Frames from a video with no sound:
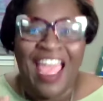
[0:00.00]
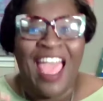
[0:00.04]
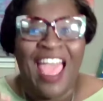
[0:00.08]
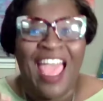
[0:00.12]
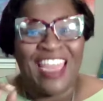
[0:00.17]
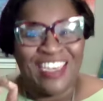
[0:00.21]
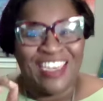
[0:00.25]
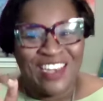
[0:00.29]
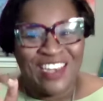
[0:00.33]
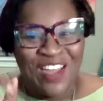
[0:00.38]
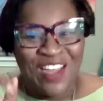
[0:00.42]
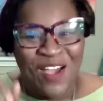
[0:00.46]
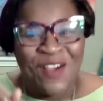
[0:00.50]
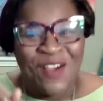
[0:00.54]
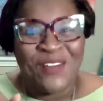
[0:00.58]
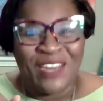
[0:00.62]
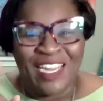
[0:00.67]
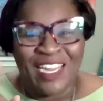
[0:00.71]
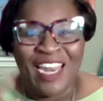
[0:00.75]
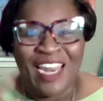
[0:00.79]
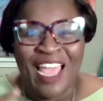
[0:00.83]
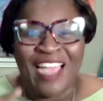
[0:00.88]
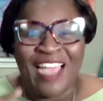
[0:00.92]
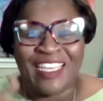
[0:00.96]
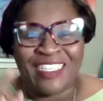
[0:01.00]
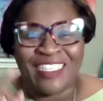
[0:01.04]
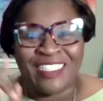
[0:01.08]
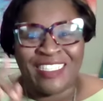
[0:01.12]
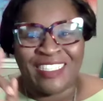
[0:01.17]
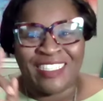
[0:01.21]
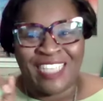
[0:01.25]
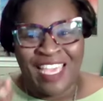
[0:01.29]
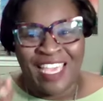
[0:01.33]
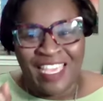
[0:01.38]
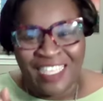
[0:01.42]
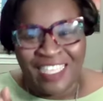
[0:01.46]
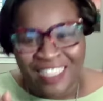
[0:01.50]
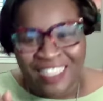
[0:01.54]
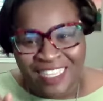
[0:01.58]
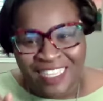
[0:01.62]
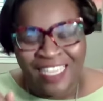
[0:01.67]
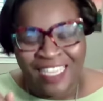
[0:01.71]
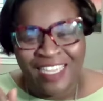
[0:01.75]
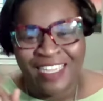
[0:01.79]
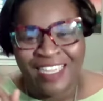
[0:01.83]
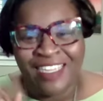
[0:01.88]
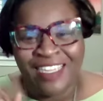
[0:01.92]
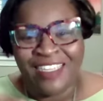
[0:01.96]
I know that I can say a
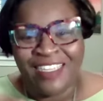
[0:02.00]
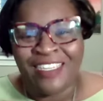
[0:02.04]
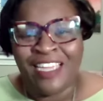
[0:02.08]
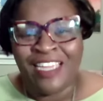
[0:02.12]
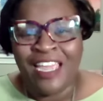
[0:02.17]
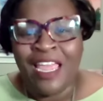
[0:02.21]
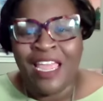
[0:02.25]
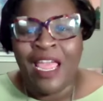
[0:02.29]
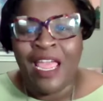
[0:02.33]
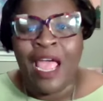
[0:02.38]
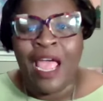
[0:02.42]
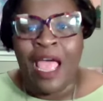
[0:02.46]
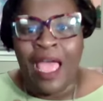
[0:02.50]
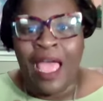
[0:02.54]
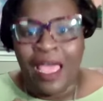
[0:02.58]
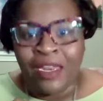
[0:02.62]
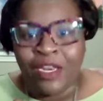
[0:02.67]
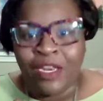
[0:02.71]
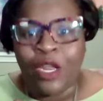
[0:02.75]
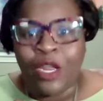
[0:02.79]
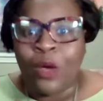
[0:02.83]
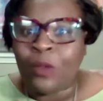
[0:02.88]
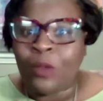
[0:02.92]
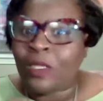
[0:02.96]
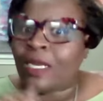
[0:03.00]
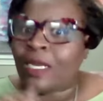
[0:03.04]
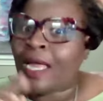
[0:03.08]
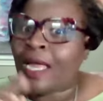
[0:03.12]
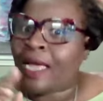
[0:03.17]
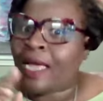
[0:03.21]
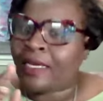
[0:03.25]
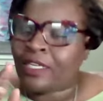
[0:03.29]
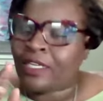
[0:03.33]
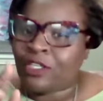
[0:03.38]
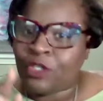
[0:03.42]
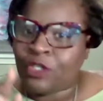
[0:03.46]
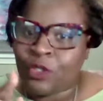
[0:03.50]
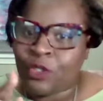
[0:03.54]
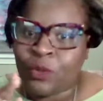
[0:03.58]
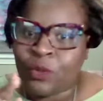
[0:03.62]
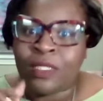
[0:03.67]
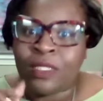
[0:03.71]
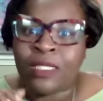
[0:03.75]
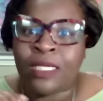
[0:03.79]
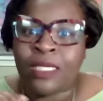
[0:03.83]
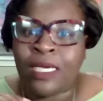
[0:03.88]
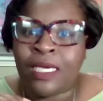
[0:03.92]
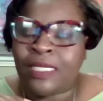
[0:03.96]
thing. I know that I can
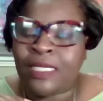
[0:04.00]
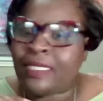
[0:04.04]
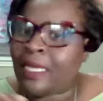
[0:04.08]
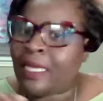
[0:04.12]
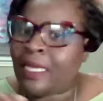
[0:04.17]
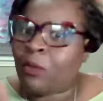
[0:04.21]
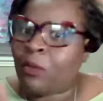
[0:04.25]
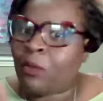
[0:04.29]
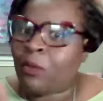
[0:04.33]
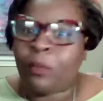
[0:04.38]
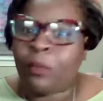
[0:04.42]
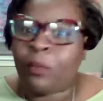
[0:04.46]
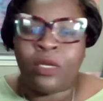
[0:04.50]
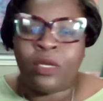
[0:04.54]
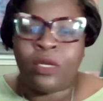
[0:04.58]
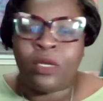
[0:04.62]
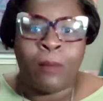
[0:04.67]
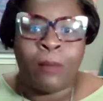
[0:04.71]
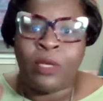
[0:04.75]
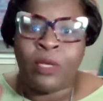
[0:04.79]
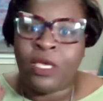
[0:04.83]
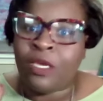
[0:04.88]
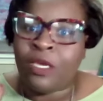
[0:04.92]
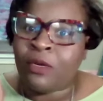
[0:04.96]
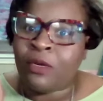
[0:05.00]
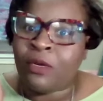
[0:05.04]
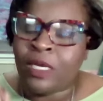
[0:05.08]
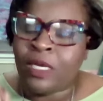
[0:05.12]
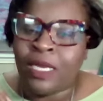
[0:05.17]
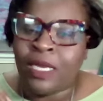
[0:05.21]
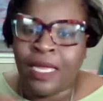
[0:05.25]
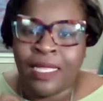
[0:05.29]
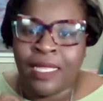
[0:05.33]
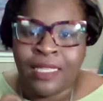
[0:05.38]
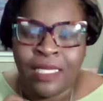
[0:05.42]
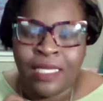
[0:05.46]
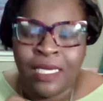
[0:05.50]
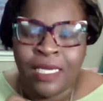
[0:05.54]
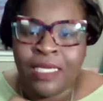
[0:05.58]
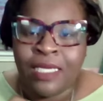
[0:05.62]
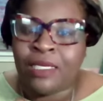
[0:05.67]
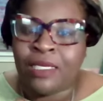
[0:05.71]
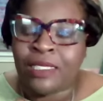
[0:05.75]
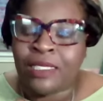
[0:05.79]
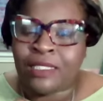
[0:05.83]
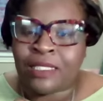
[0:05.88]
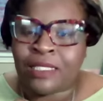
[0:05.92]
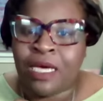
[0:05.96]
do a thing that will put a period at the
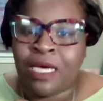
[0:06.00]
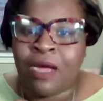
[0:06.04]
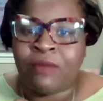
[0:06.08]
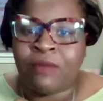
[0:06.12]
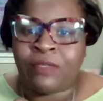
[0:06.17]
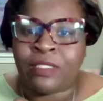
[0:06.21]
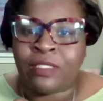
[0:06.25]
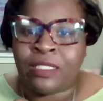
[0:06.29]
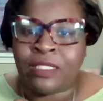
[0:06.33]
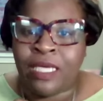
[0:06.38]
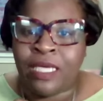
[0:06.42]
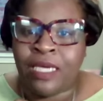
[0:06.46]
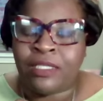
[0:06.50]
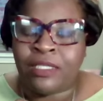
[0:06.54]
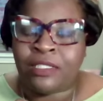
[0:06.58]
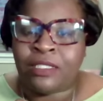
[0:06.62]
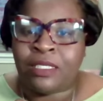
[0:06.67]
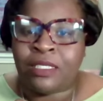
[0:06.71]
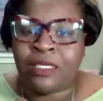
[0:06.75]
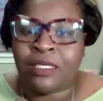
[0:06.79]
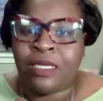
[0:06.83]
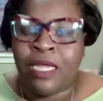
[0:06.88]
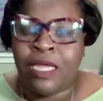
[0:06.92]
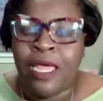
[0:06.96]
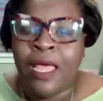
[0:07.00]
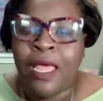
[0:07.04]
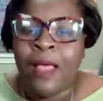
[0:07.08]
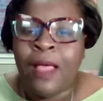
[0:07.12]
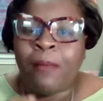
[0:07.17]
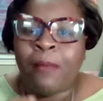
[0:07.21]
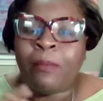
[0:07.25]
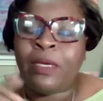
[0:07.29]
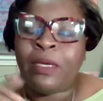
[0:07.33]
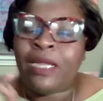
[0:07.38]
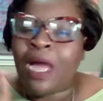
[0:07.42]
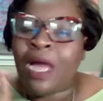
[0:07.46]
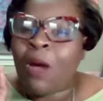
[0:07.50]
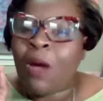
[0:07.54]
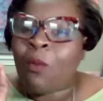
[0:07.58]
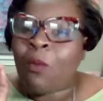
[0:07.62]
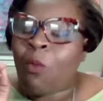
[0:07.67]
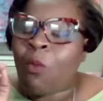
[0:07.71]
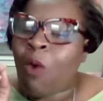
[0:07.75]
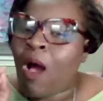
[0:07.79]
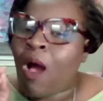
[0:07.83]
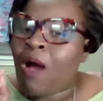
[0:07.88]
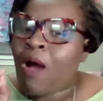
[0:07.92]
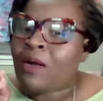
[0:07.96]
end of this conversation, but
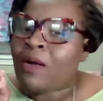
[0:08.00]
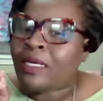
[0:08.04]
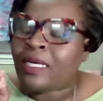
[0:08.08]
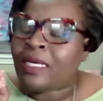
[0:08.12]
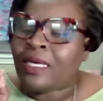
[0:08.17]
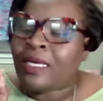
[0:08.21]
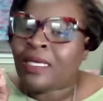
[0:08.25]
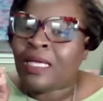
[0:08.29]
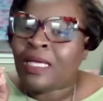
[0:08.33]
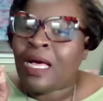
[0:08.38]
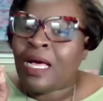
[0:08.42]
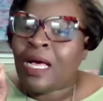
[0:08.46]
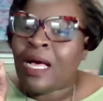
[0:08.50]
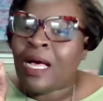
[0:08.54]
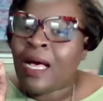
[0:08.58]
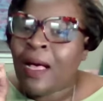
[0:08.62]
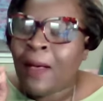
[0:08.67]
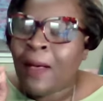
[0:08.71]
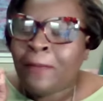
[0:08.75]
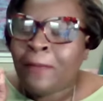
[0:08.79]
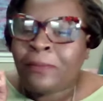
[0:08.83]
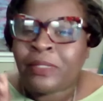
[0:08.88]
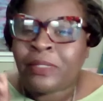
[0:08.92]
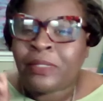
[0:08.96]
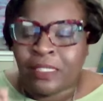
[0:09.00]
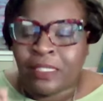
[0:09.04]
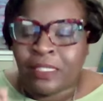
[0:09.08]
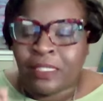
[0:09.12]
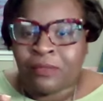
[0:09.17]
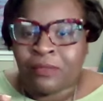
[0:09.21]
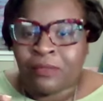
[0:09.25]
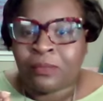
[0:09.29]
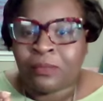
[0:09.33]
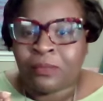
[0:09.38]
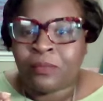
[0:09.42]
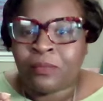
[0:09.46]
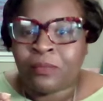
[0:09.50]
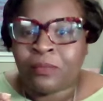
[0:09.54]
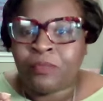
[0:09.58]
I'm walking humbly